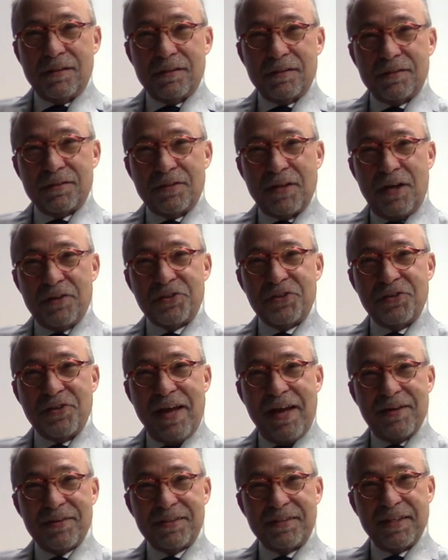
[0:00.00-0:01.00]

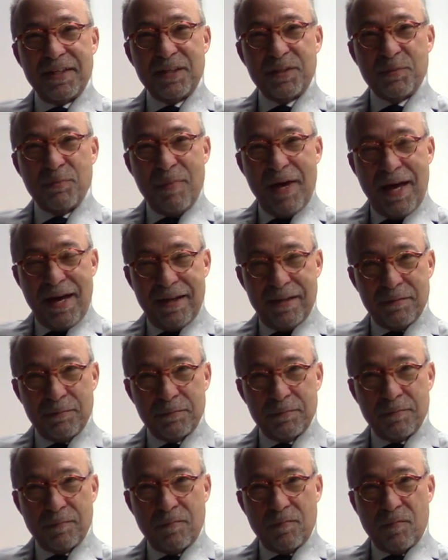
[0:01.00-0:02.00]
Jarnail Singh's men
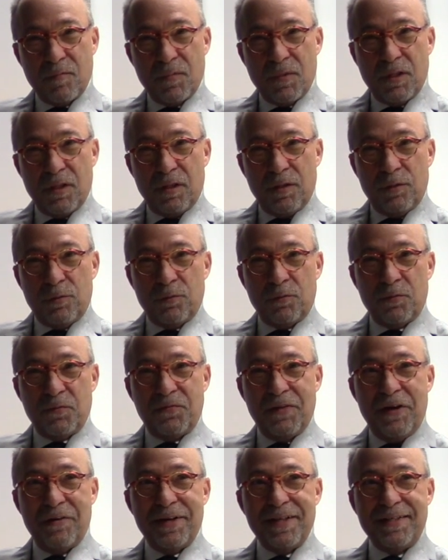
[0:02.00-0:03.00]
were
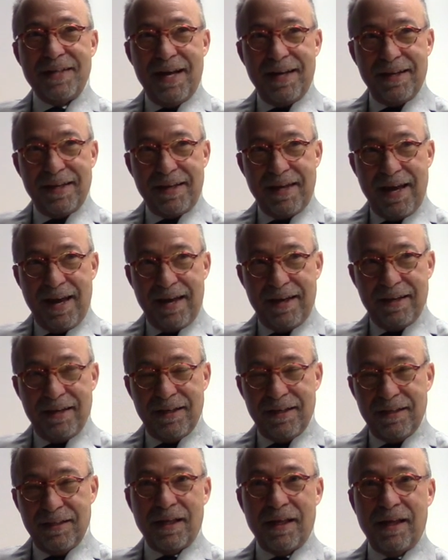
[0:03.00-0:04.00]
very
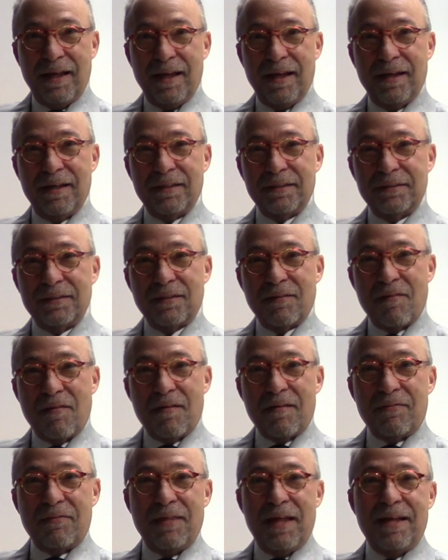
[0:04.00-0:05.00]
dedicated, and
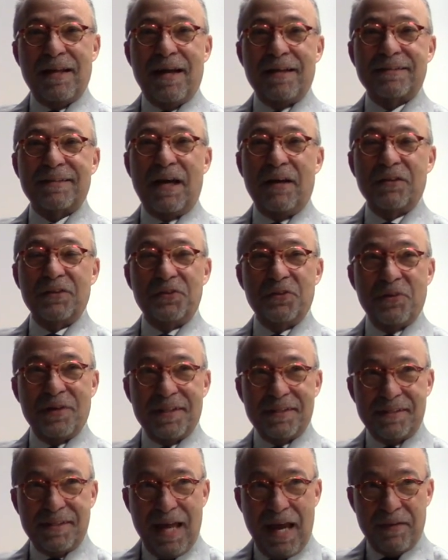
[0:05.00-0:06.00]
then I started doing
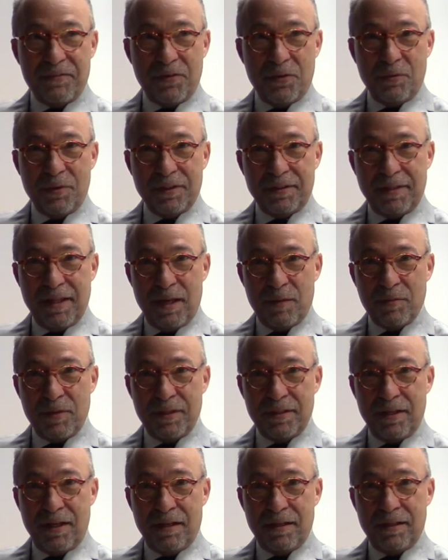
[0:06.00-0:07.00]
seva with them
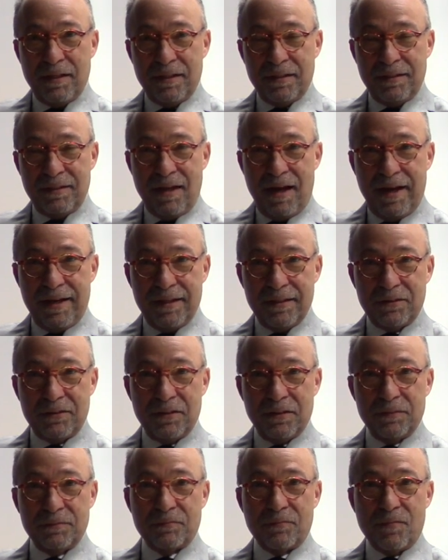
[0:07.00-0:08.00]
at night at
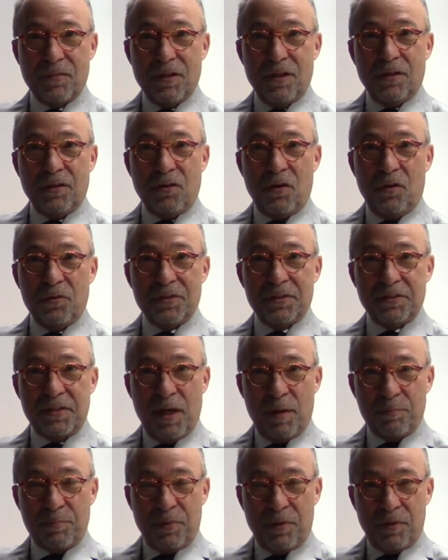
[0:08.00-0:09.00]
the Golden
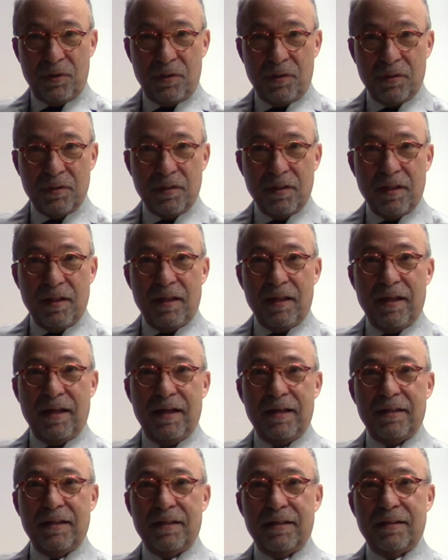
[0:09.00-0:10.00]
Temple
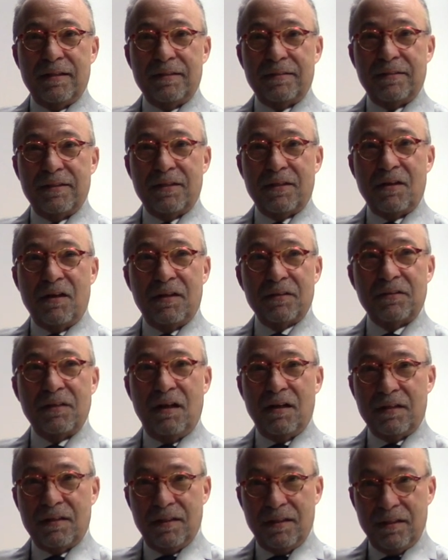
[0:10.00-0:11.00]
and at the
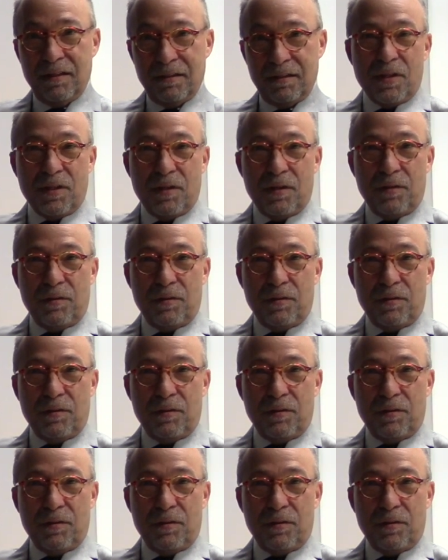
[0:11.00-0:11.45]
Kaltakit.